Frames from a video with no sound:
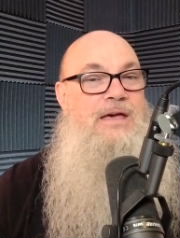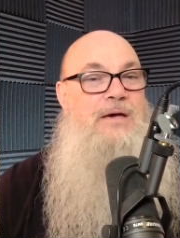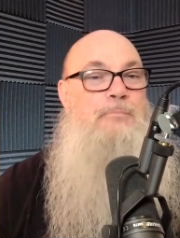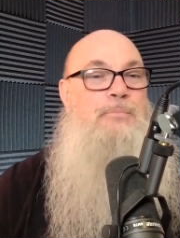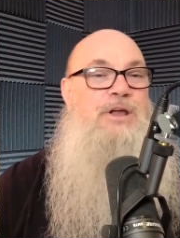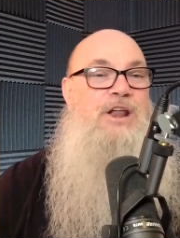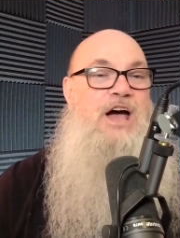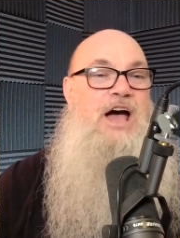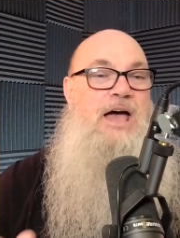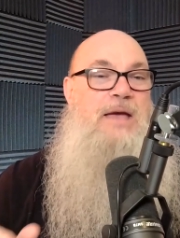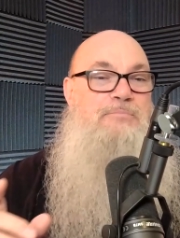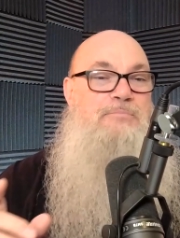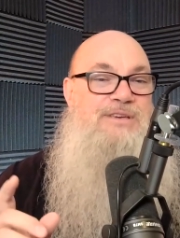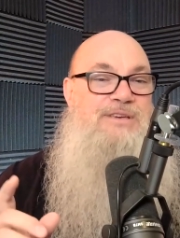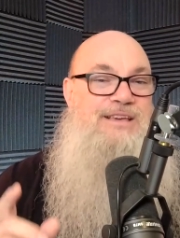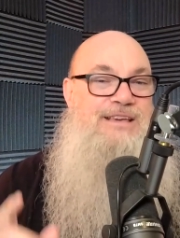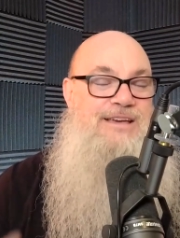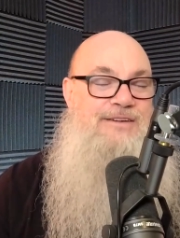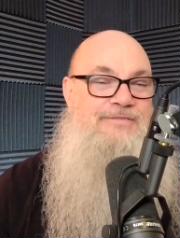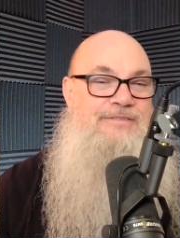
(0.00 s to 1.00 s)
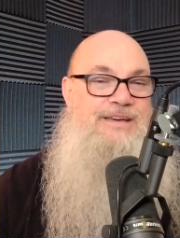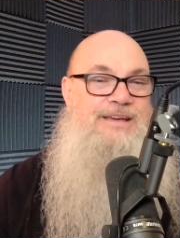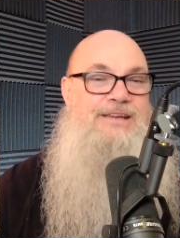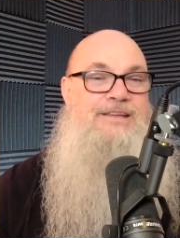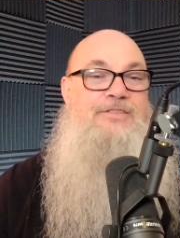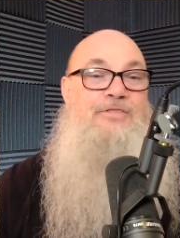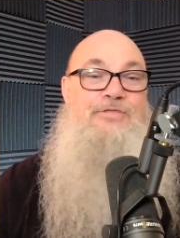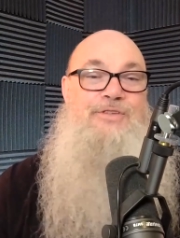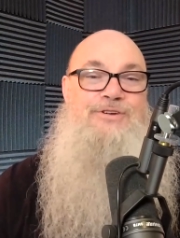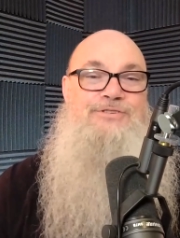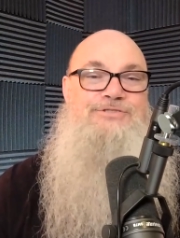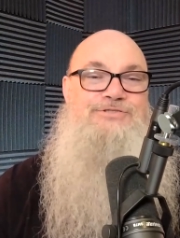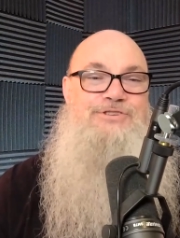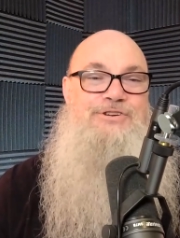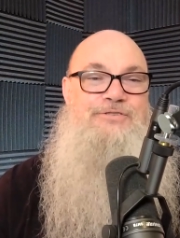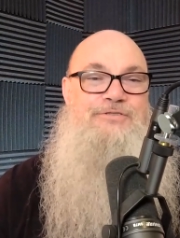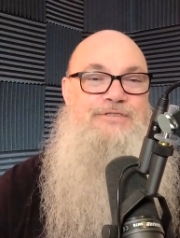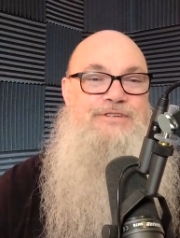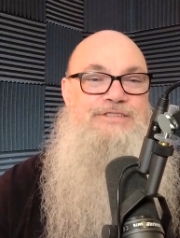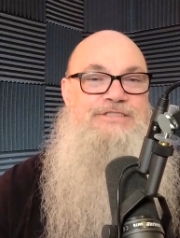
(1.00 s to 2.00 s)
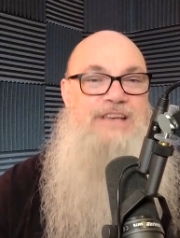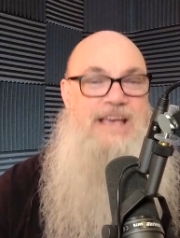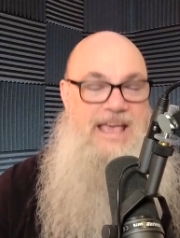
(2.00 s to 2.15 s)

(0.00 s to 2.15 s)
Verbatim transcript: but I'm giving their service